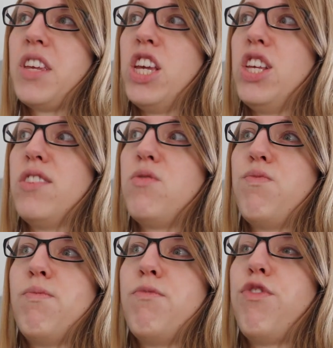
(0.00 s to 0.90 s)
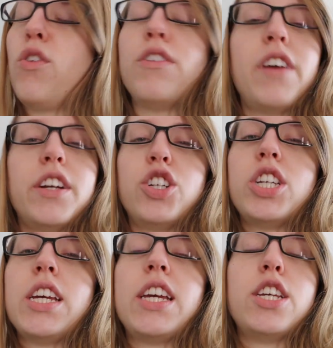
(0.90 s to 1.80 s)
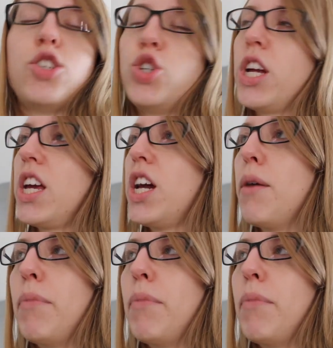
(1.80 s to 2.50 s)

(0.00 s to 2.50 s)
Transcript: He's full of energy. He's drinking